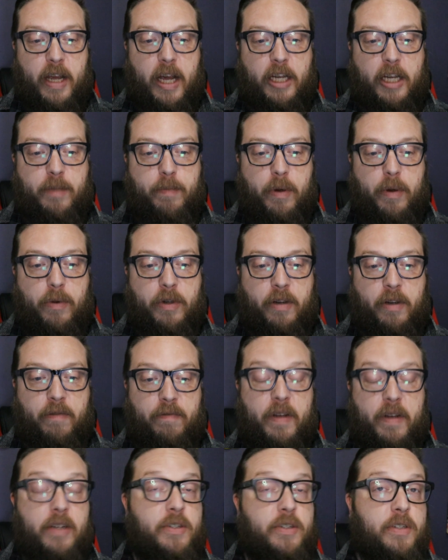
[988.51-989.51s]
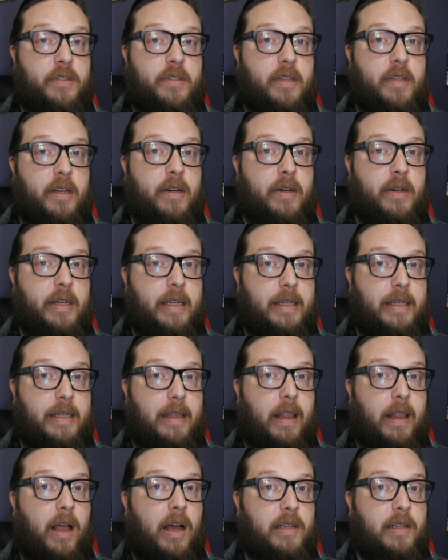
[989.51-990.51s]
Expo Convention Center
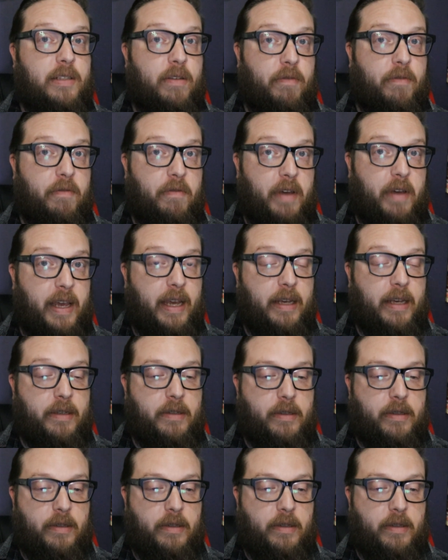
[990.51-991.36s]
in Las Vegas.